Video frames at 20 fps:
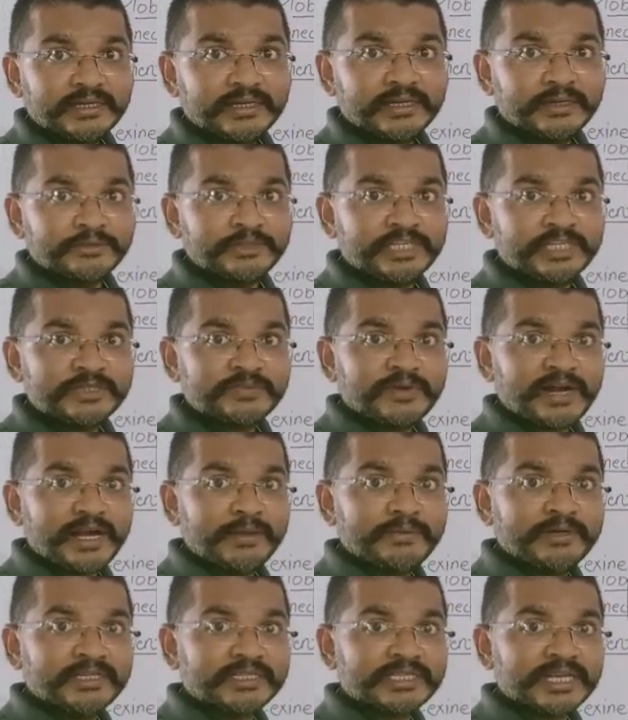Now these
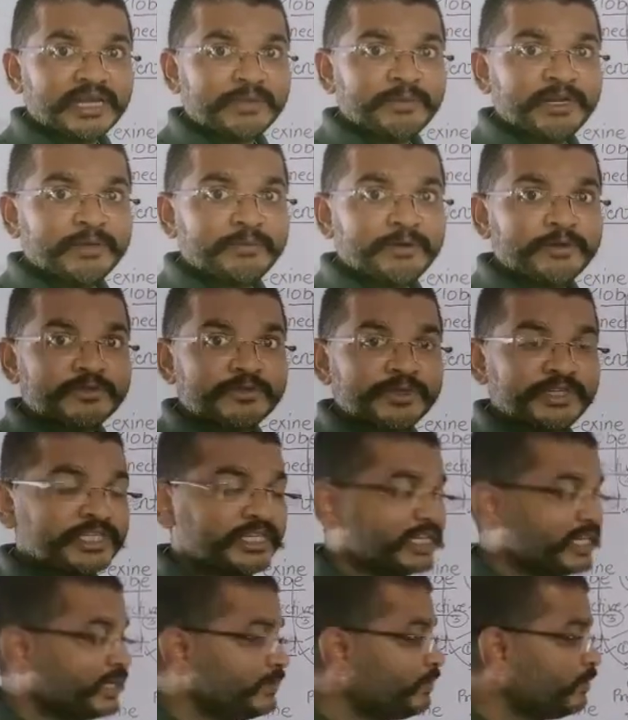fibers are made up of
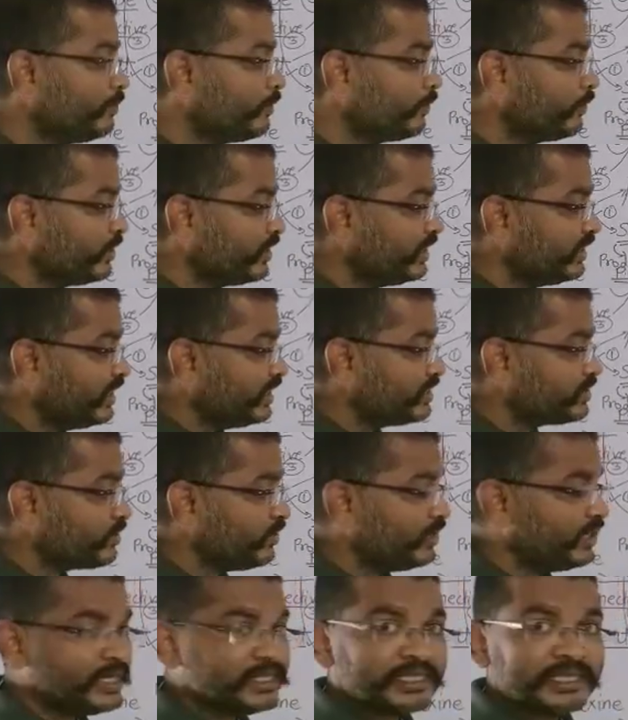special type of protein, that is
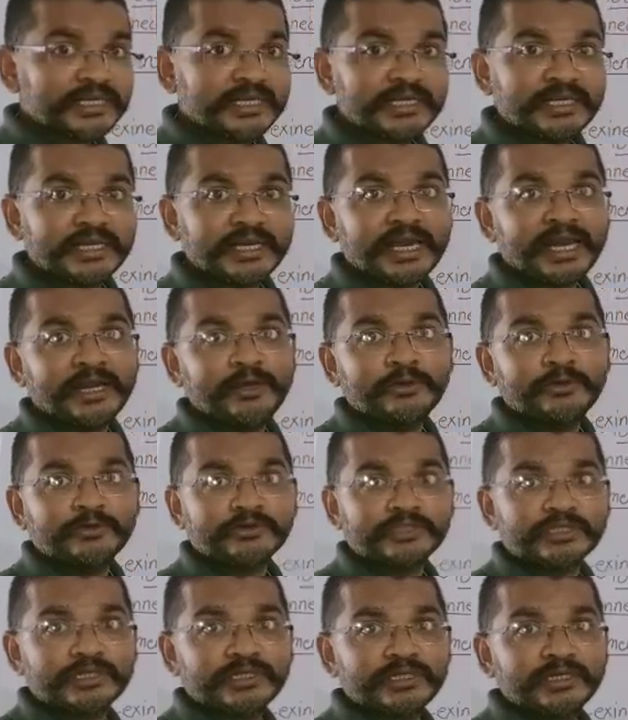called as
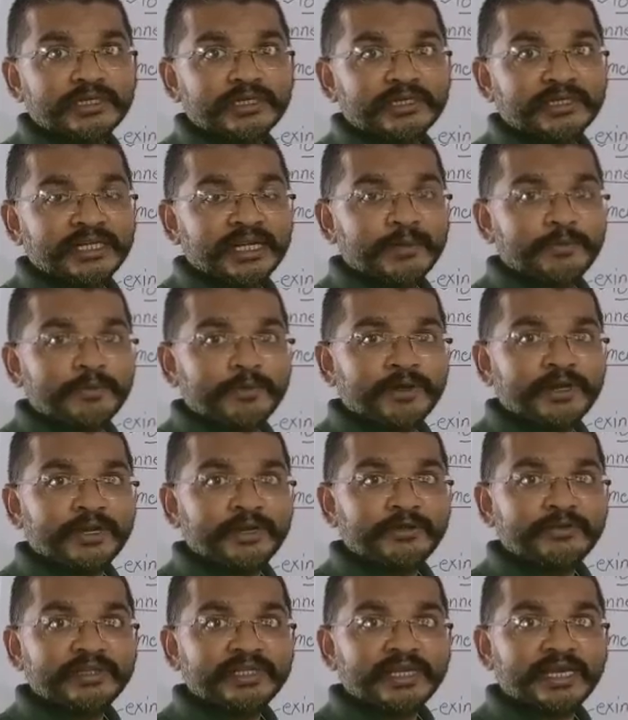callose. They are
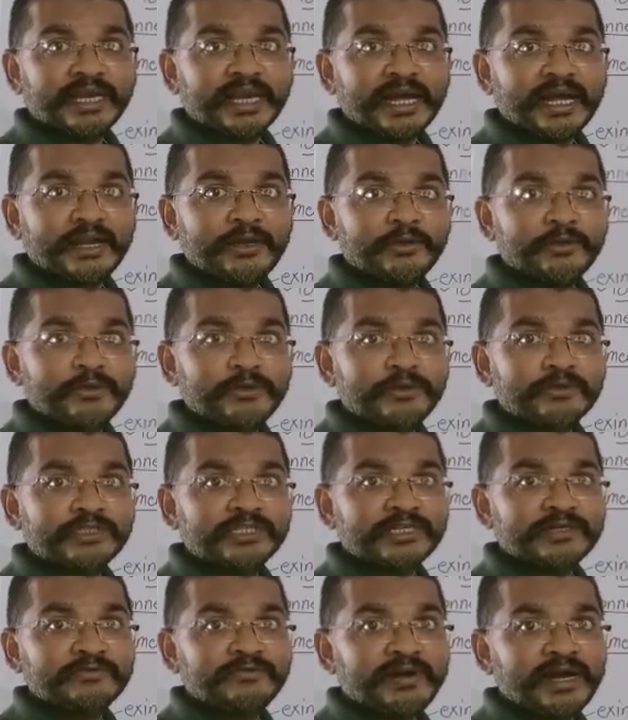provided with callose
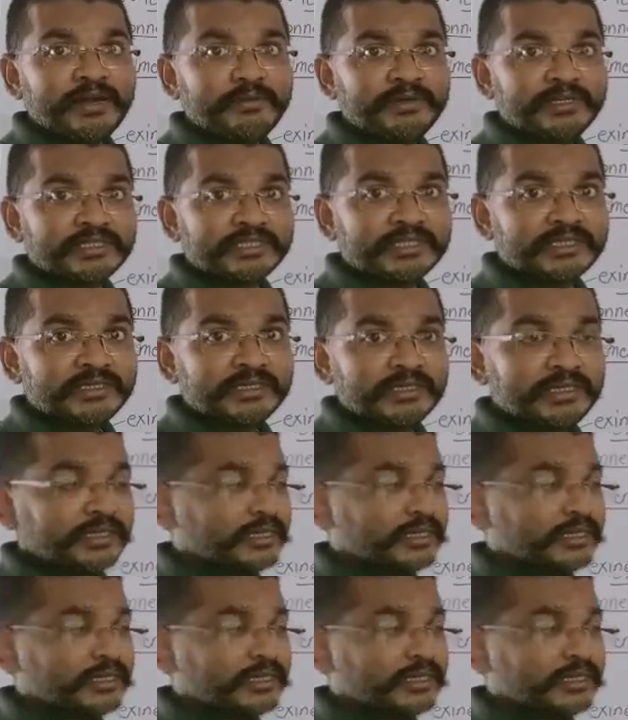fibers.